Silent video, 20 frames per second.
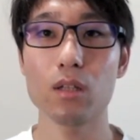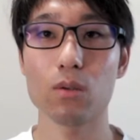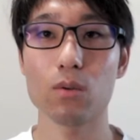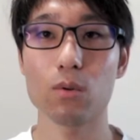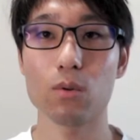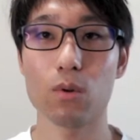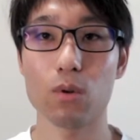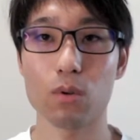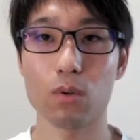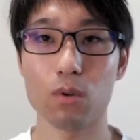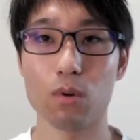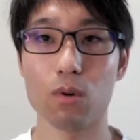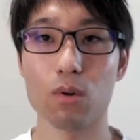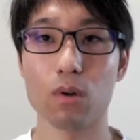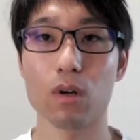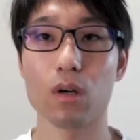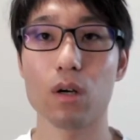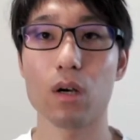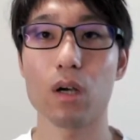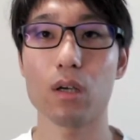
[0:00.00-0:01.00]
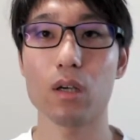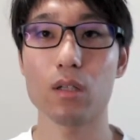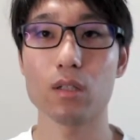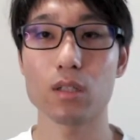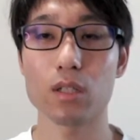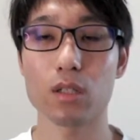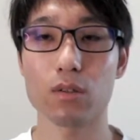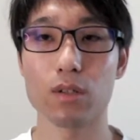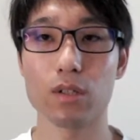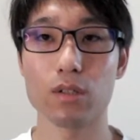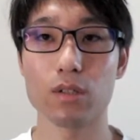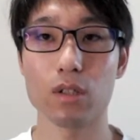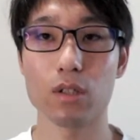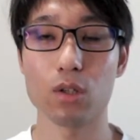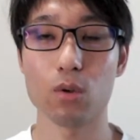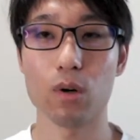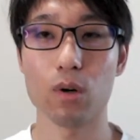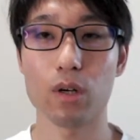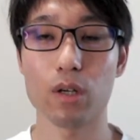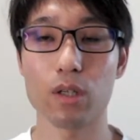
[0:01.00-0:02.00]
Before I talk about the
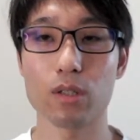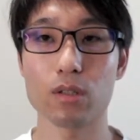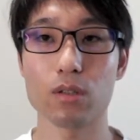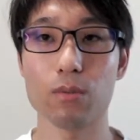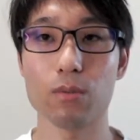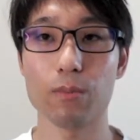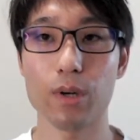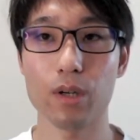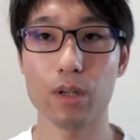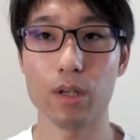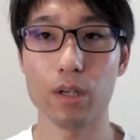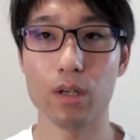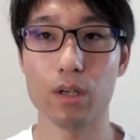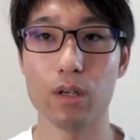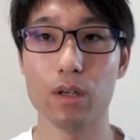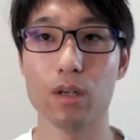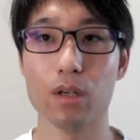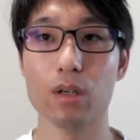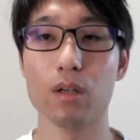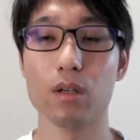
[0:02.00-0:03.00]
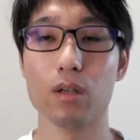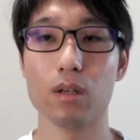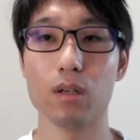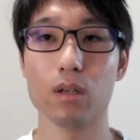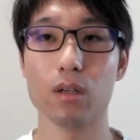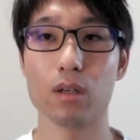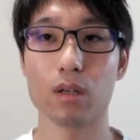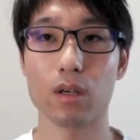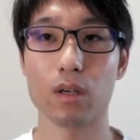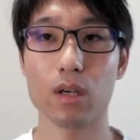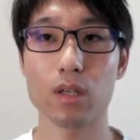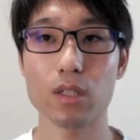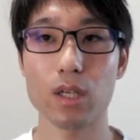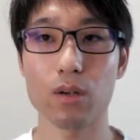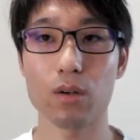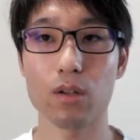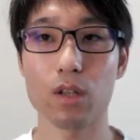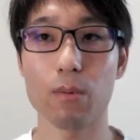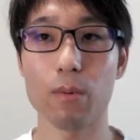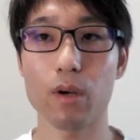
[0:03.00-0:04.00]
difficulties and solutions, let me
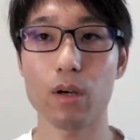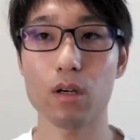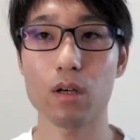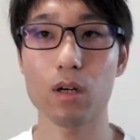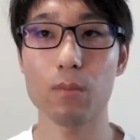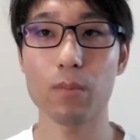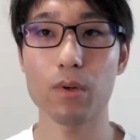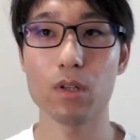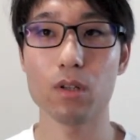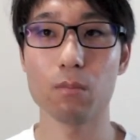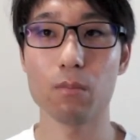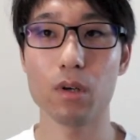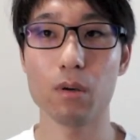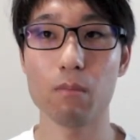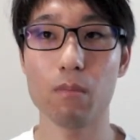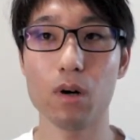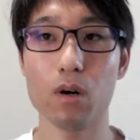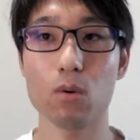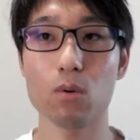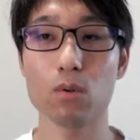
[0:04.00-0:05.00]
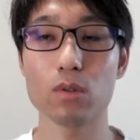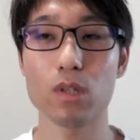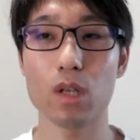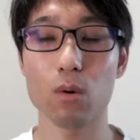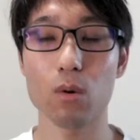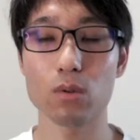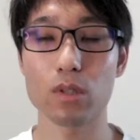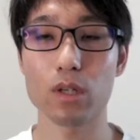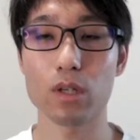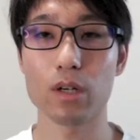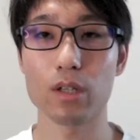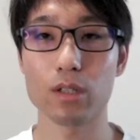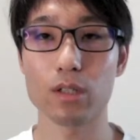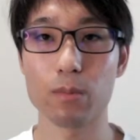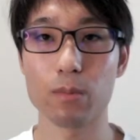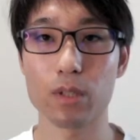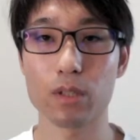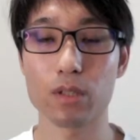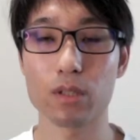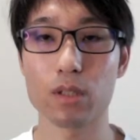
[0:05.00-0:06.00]
review the current membership of
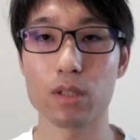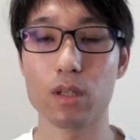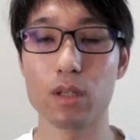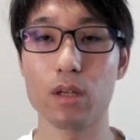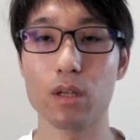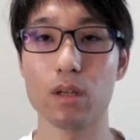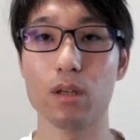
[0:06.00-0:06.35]
Demae-can App.